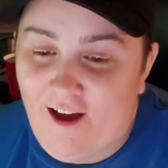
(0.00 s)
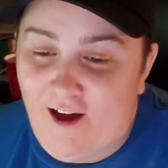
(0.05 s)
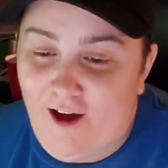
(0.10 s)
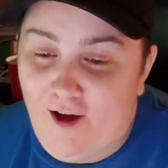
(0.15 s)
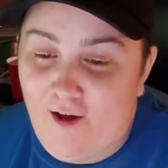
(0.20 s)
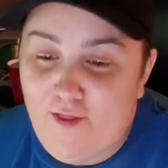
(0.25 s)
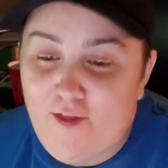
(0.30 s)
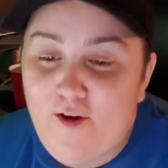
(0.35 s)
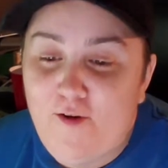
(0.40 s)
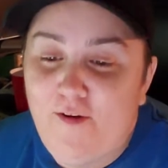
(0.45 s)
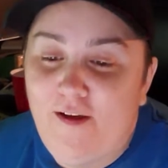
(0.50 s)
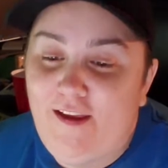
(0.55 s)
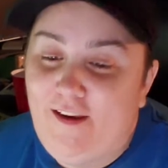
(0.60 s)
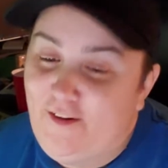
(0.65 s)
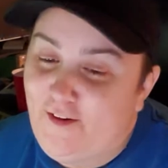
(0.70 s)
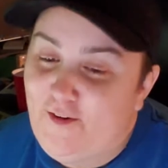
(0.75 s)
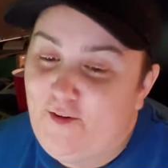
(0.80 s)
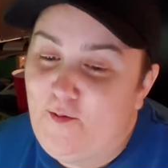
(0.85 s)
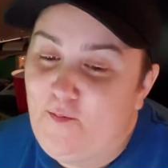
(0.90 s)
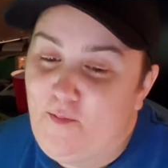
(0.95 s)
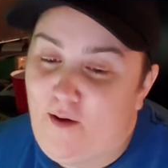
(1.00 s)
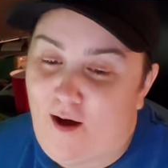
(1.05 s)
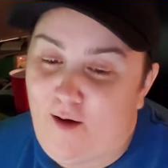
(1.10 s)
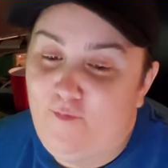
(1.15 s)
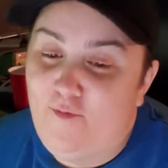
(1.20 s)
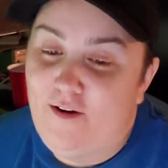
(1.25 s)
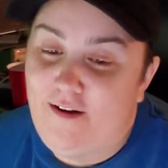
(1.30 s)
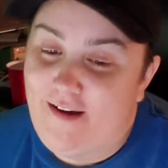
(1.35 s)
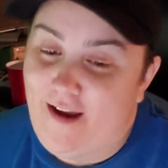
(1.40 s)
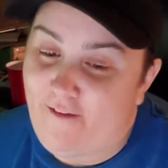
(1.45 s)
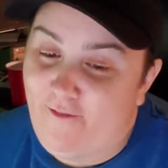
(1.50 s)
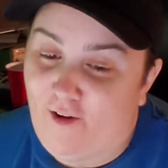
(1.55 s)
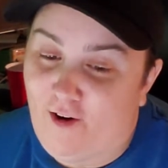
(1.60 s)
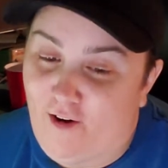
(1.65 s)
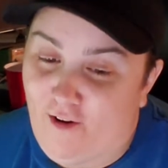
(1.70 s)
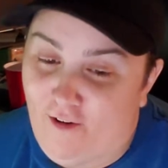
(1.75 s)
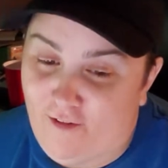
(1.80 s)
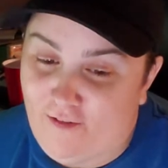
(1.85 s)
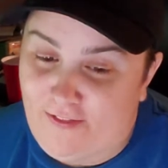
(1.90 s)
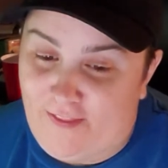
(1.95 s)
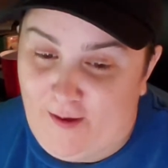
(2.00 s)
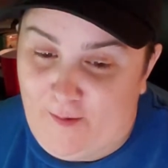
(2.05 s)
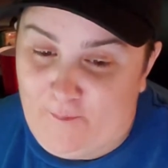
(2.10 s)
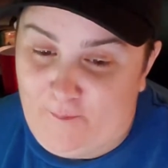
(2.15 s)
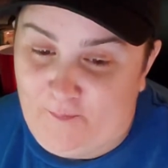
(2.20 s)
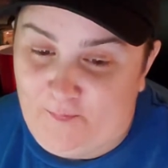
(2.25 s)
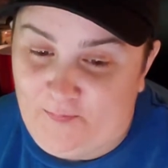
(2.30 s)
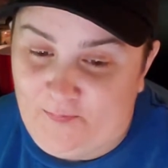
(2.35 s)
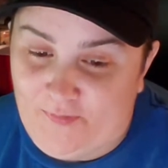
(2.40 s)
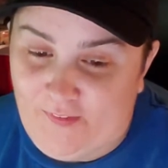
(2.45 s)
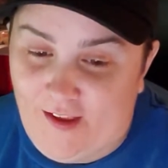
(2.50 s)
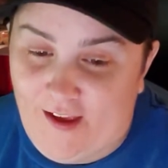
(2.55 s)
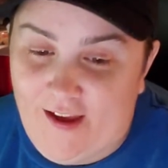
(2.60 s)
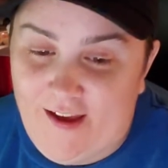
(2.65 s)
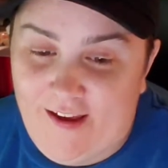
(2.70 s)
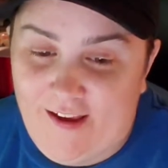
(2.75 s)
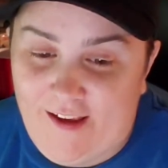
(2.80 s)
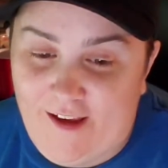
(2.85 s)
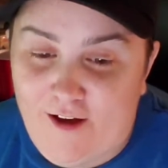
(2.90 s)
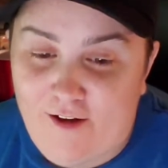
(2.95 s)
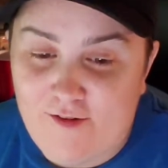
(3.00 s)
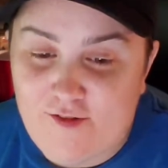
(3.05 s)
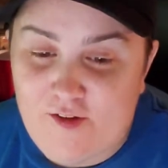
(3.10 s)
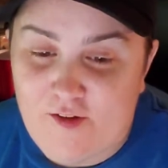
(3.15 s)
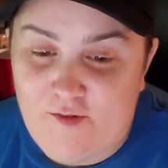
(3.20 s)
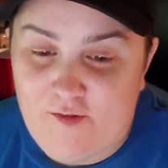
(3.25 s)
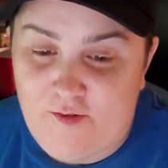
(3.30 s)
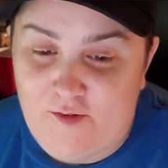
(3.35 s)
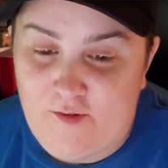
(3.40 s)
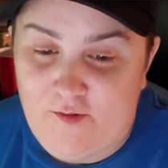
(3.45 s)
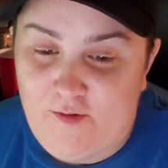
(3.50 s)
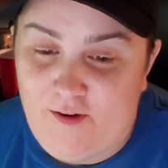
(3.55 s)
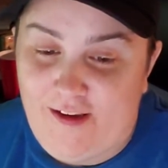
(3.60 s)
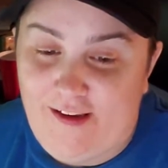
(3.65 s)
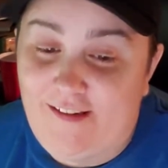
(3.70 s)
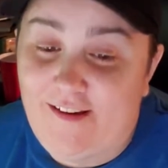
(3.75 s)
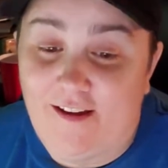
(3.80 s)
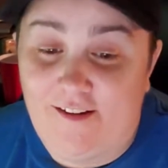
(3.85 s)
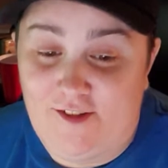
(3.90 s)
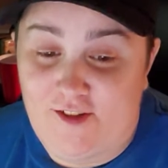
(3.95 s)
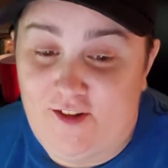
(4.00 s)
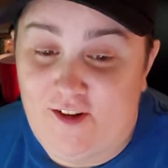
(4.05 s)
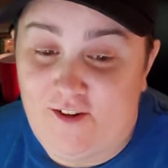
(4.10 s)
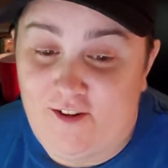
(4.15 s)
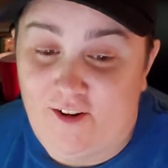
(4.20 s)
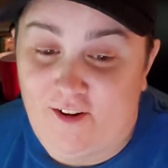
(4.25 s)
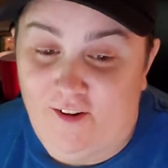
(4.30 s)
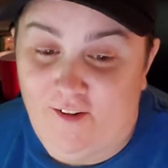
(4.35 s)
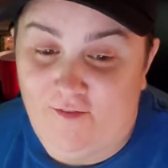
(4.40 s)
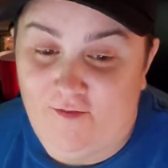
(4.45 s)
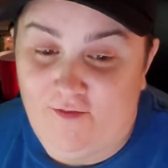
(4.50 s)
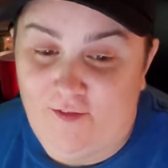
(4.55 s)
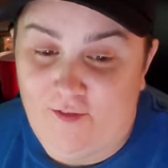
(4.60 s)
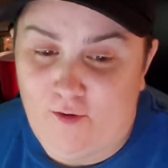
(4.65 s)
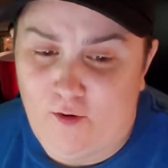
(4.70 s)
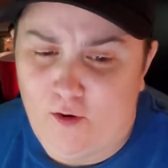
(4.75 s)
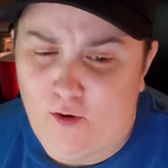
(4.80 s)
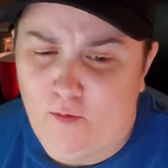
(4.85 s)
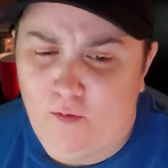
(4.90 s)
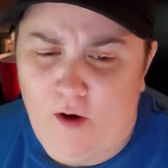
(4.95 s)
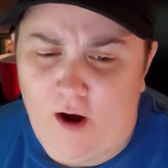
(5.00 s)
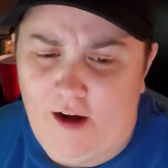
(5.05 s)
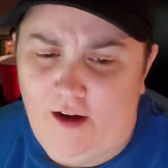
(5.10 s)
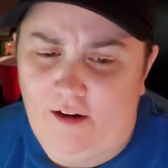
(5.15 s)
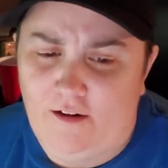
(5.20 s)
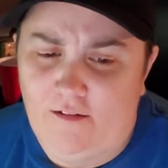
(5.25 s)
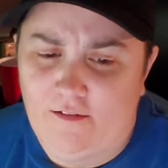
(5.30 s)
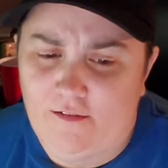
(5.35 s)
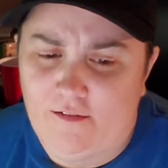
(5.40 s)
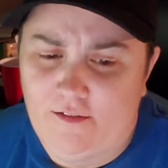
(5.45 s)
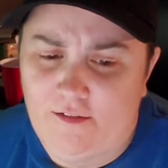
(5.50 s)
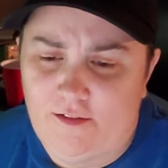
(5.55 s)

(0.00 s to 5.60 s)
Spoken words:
Although he knew Bob would never hurt them, he also knew he touched a nerve or wire,